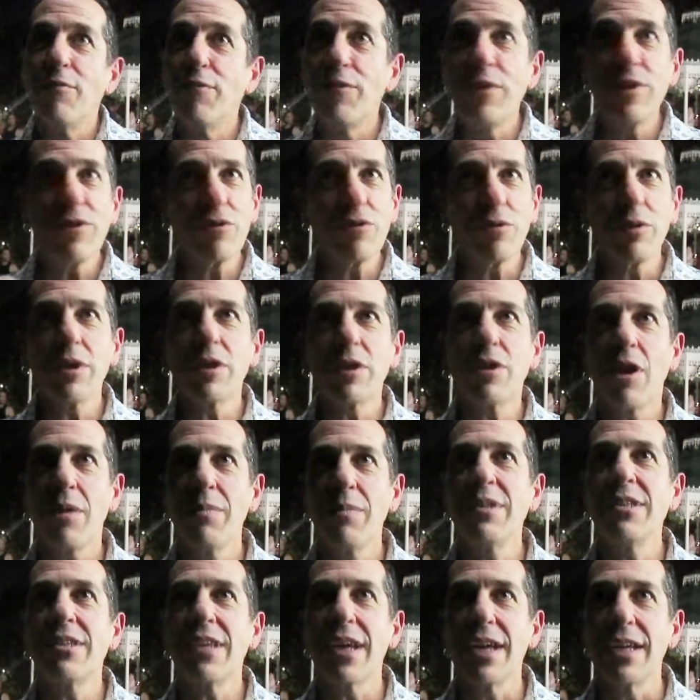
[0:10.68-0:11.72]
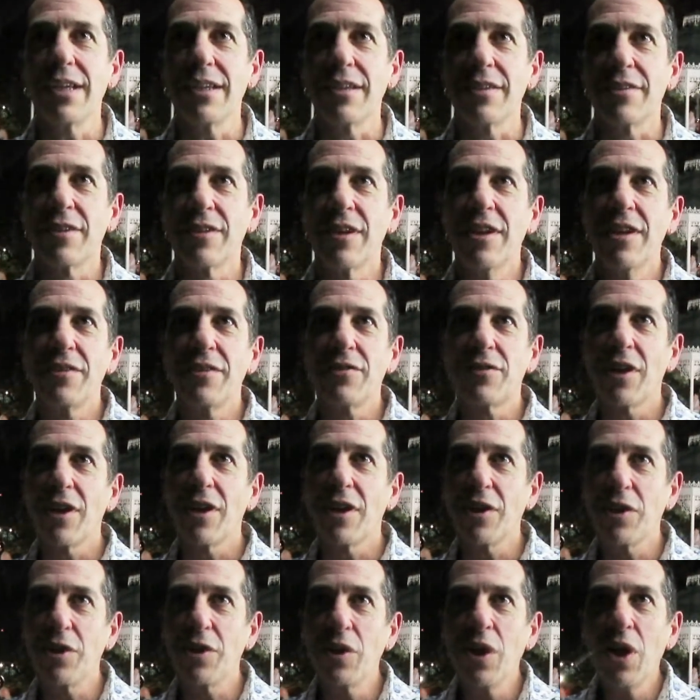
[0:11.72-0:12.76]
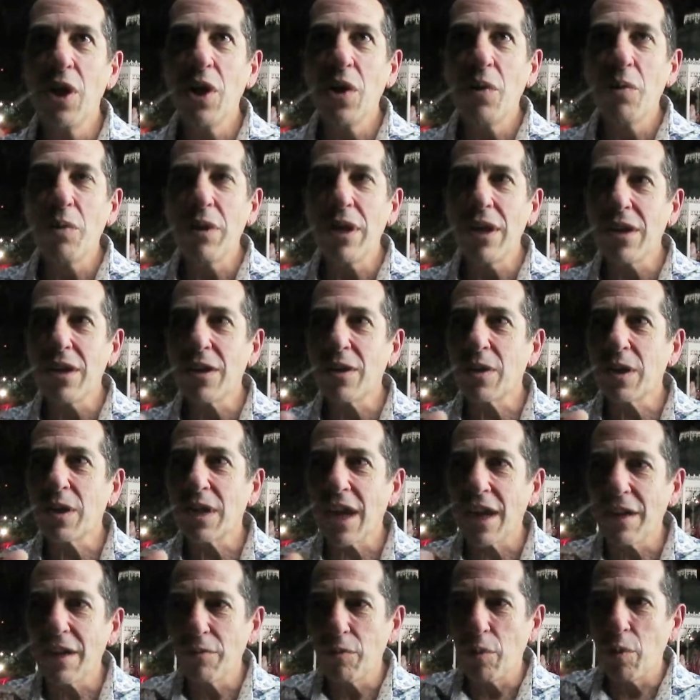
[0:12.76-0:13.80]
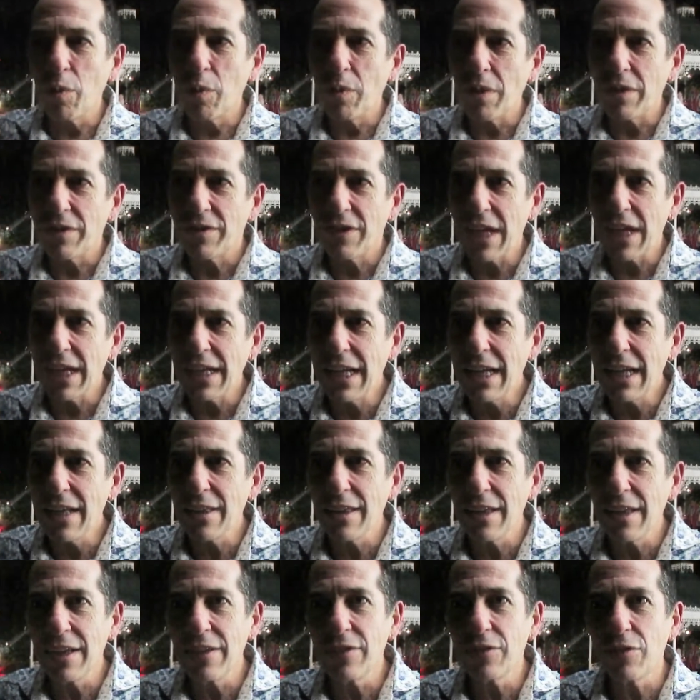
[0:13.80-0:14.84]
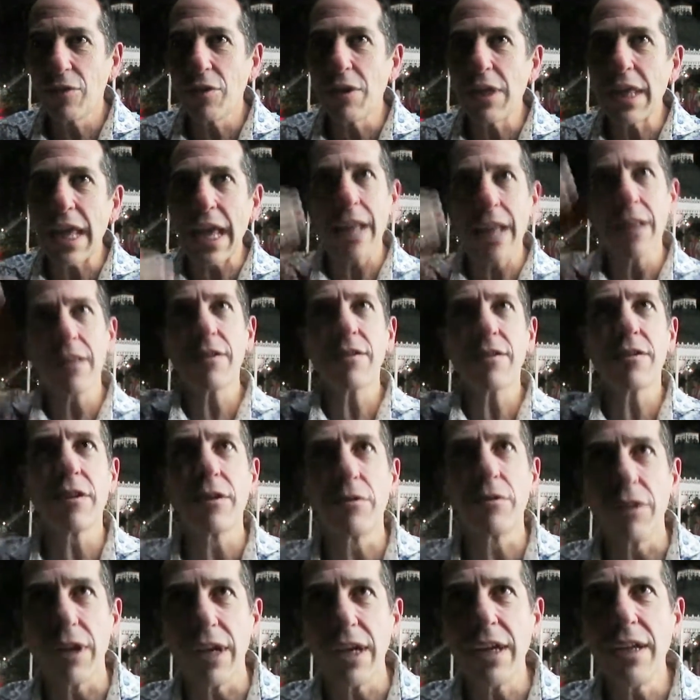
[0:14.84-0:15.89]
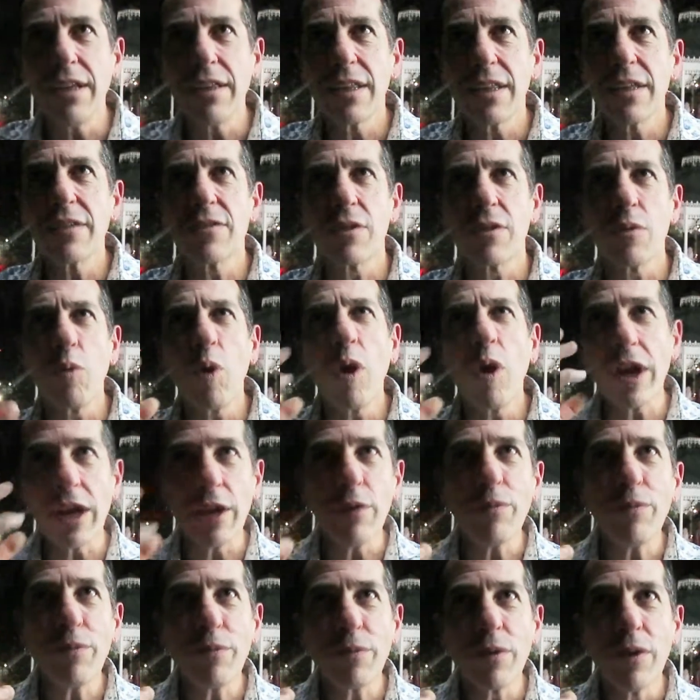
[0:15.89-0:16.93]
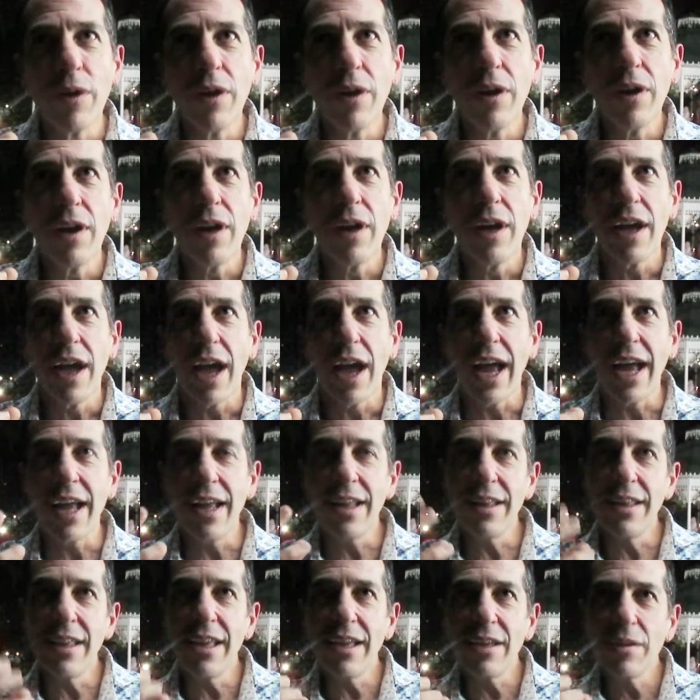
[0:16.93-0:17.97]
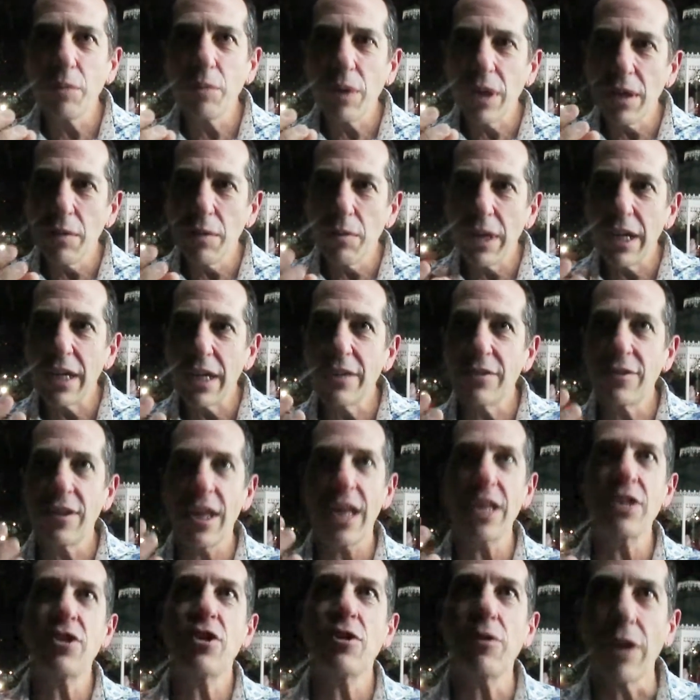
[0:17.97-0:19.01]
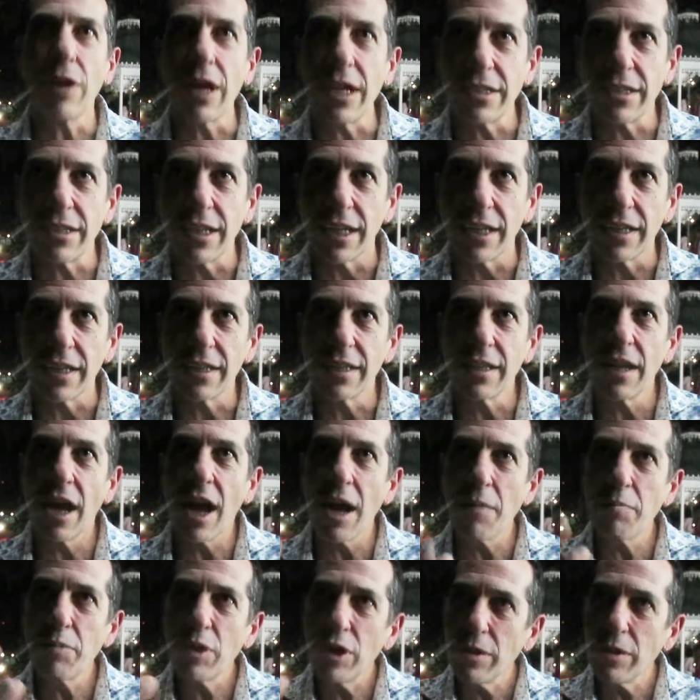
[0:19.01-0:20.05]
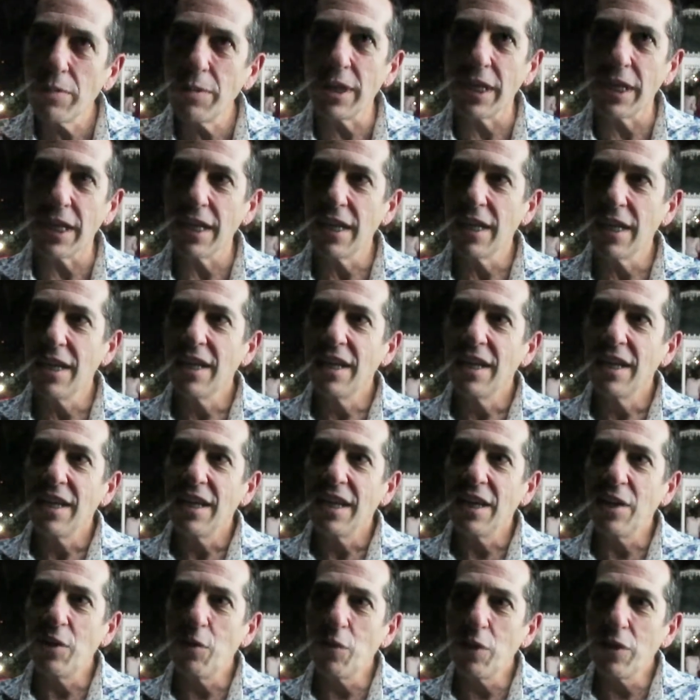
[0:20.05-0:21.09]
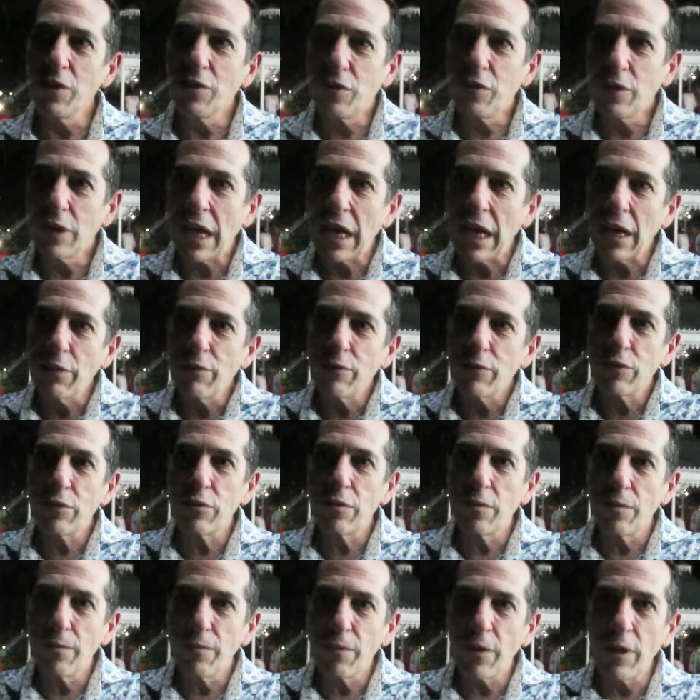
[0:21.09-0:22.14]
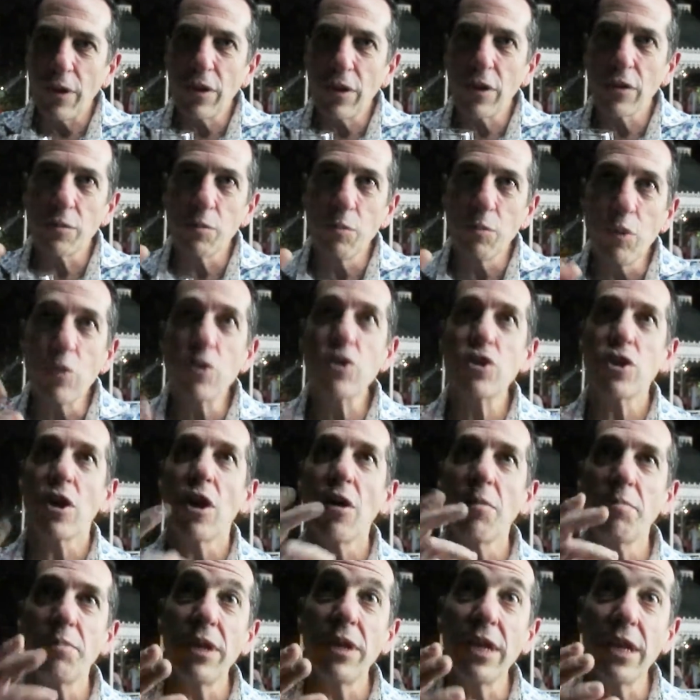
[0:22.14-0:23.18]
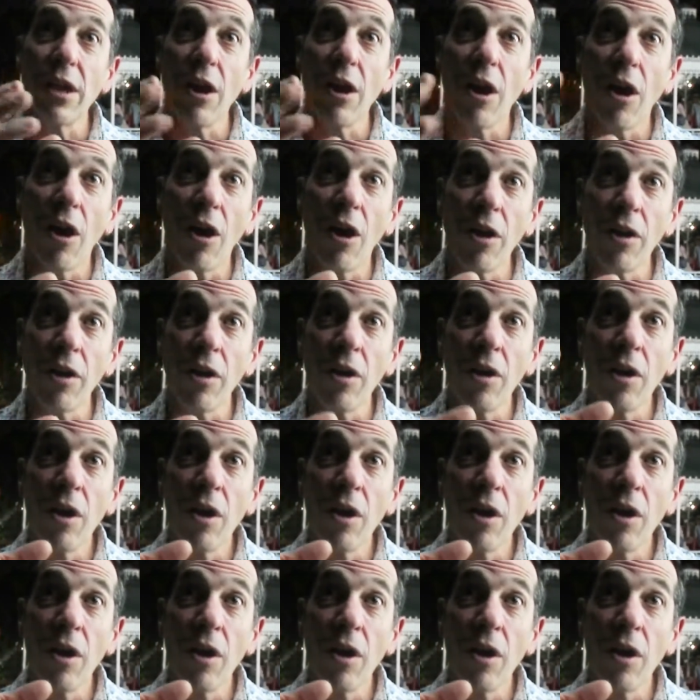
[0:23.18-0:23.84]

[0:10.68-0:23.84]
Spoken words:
visual commentators. So we are kind of taking things to the nth degree. There's the what if, and then we're exaggerating, the hyperbole, in order to kind of focus more sharply on